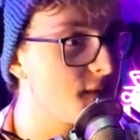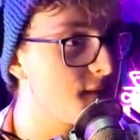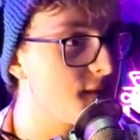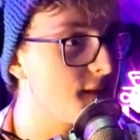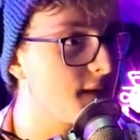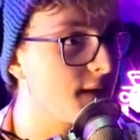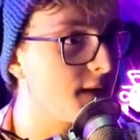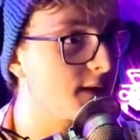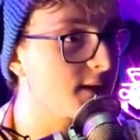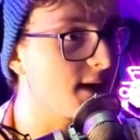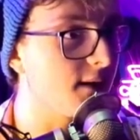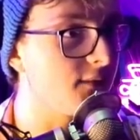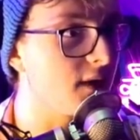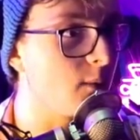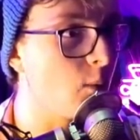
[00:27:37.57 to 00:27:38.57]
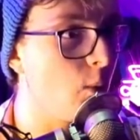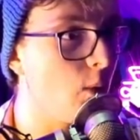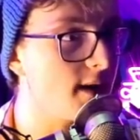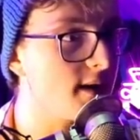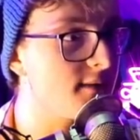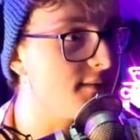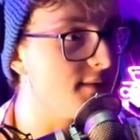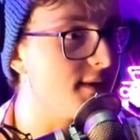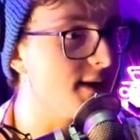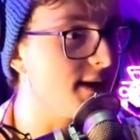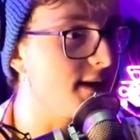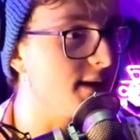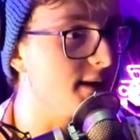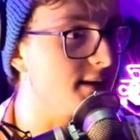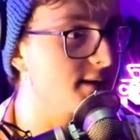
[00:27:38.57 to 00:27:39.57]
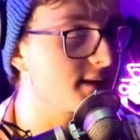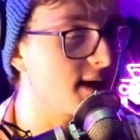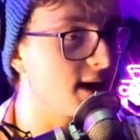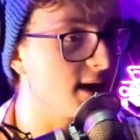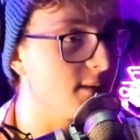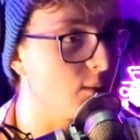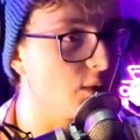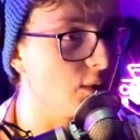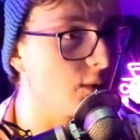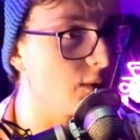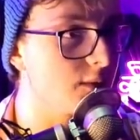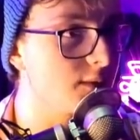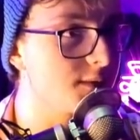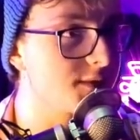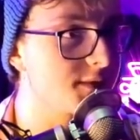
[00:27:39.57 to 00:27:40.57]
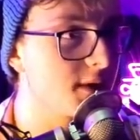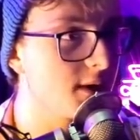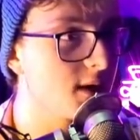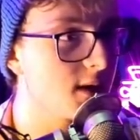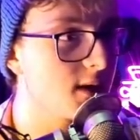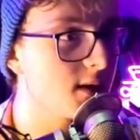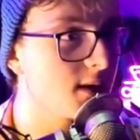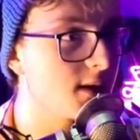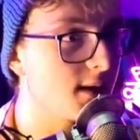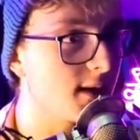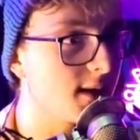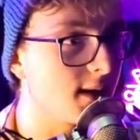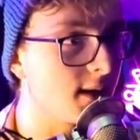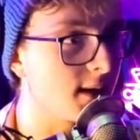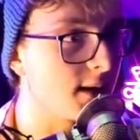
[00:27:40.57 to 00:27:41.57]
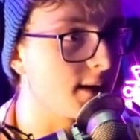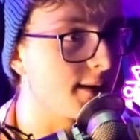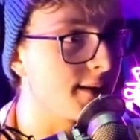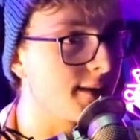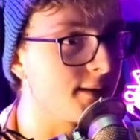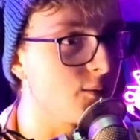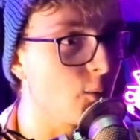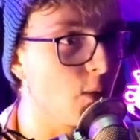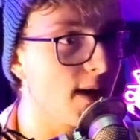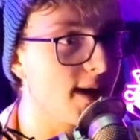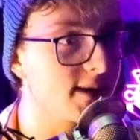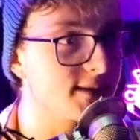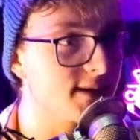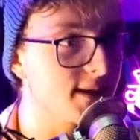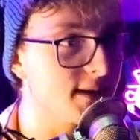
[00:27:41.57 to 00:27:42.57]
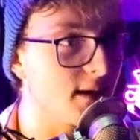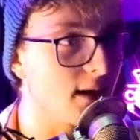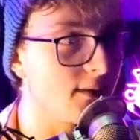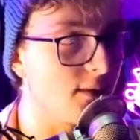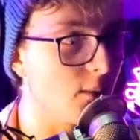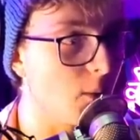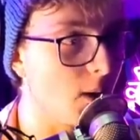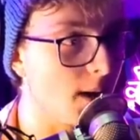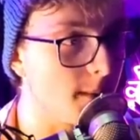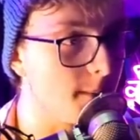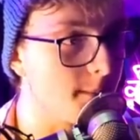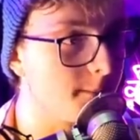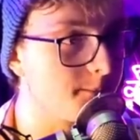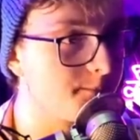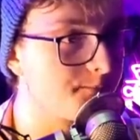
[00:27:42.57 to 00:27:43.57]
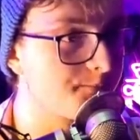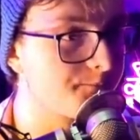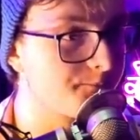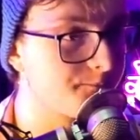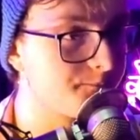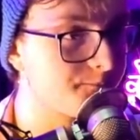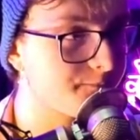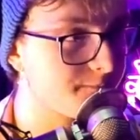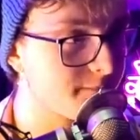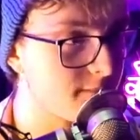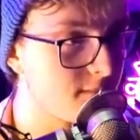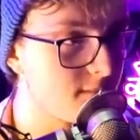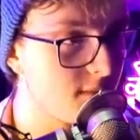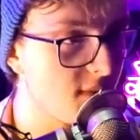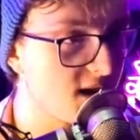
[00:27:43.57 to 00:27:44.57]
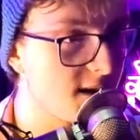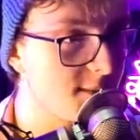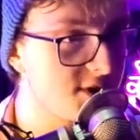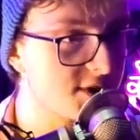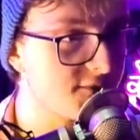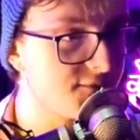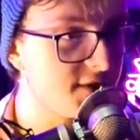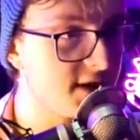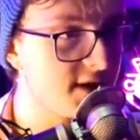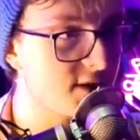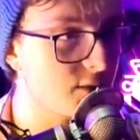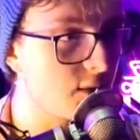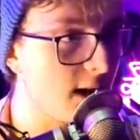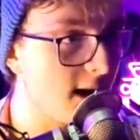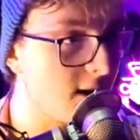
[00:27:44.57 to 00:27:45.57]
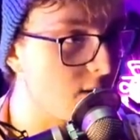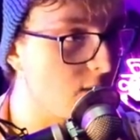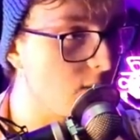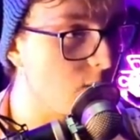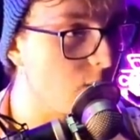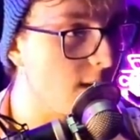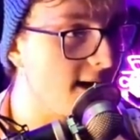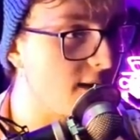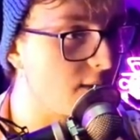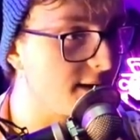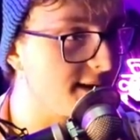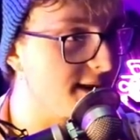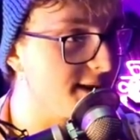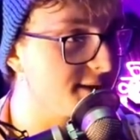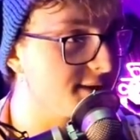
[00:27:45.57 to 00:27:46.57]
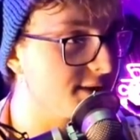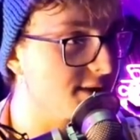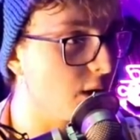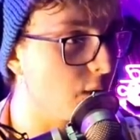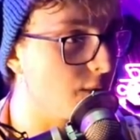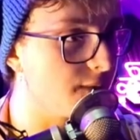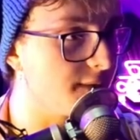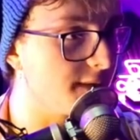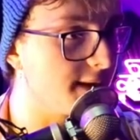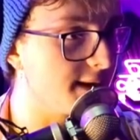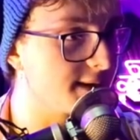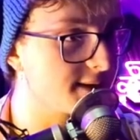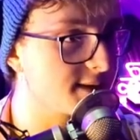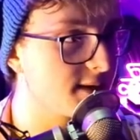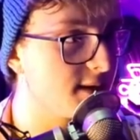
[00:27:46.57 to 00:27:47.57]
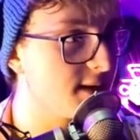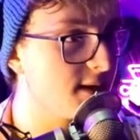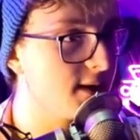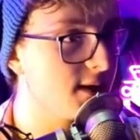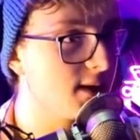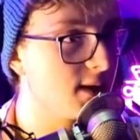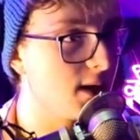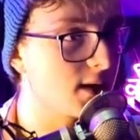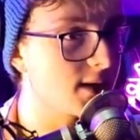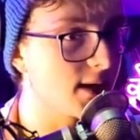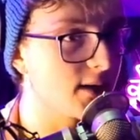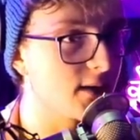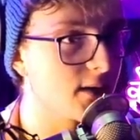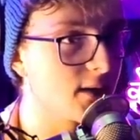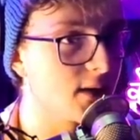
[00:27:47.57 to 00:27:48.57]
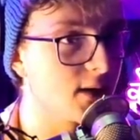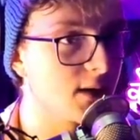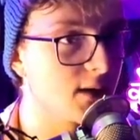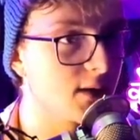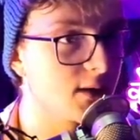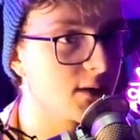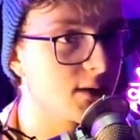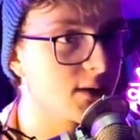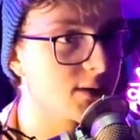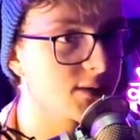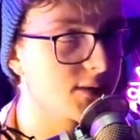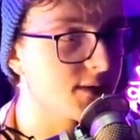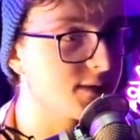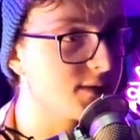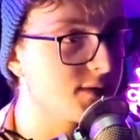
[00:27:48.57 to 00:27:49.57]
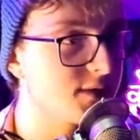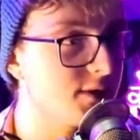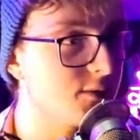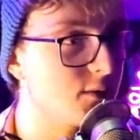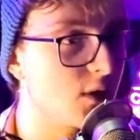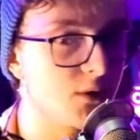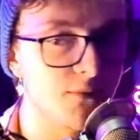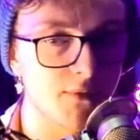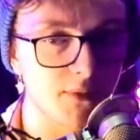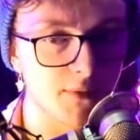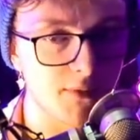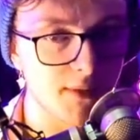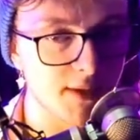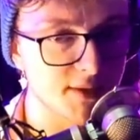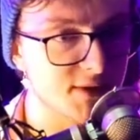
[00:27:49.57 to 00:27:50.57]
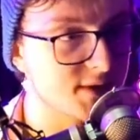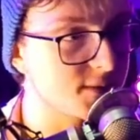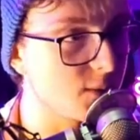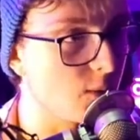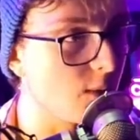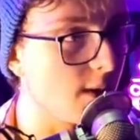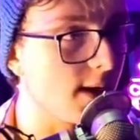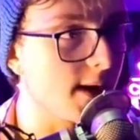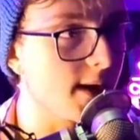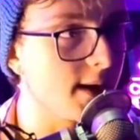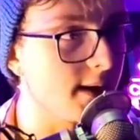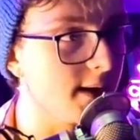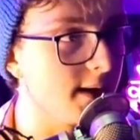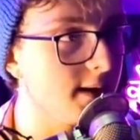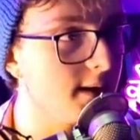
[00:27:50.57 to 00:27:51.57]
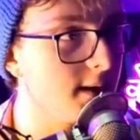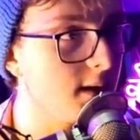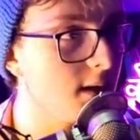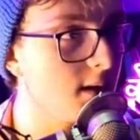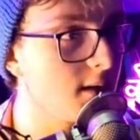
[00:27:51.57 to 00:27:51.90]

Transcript: Uh, okay, I've done one of these cables. And where's the other one? Let me just figure out where I need to go for this. Okay. So there's two over this way.